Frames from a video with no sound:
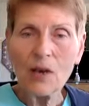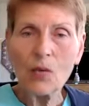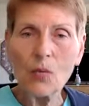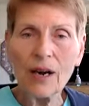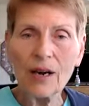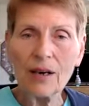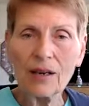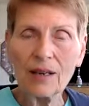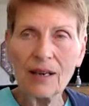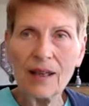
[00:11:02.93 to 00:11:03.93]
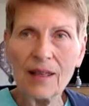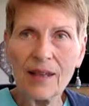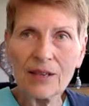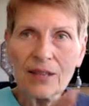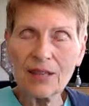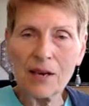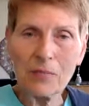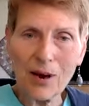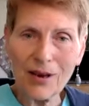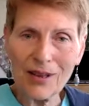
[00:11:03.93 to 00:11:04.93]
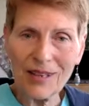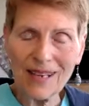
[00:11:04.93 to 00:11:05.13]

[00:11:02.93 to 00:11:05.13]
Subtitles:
where there's sun part of the